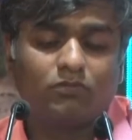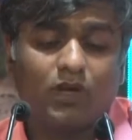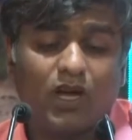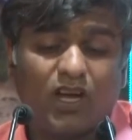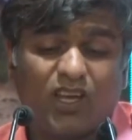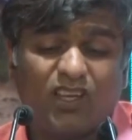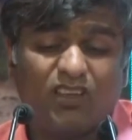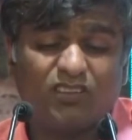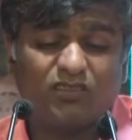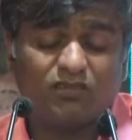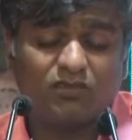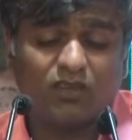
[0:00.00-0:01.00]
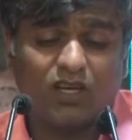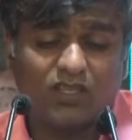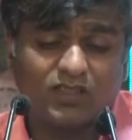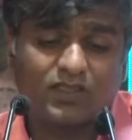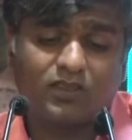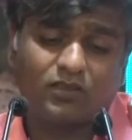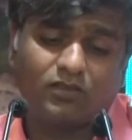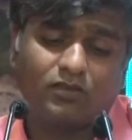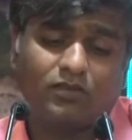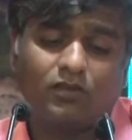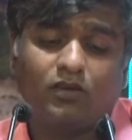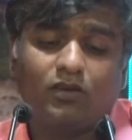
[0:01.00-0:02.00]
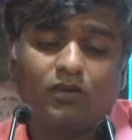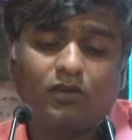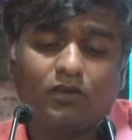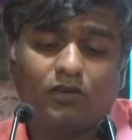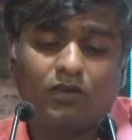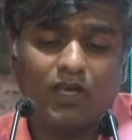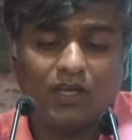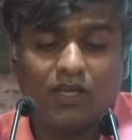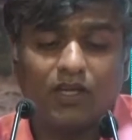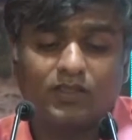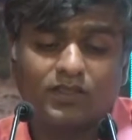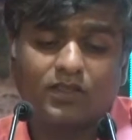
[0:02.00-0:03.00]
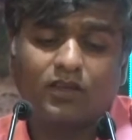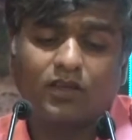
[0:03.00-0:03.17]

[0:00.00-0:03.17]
high risk uh, areas,